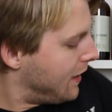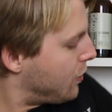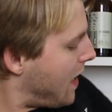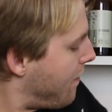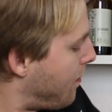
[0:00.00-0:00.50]

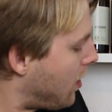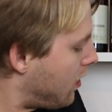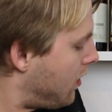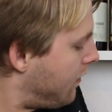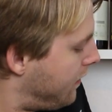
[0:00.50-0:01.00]
to have a
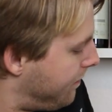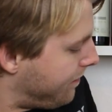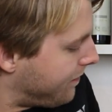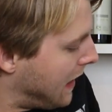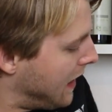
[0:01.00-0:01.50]
bottle of
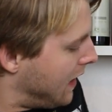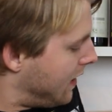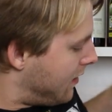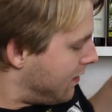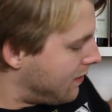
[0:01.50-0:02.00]

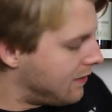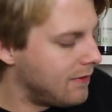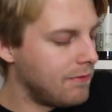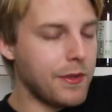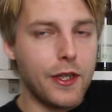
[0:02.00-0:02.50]

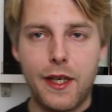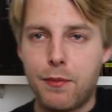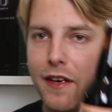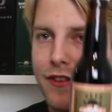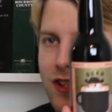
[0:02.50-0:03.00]
Beer Geek
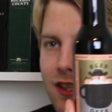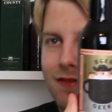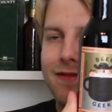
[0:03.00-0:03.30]
Breakfast.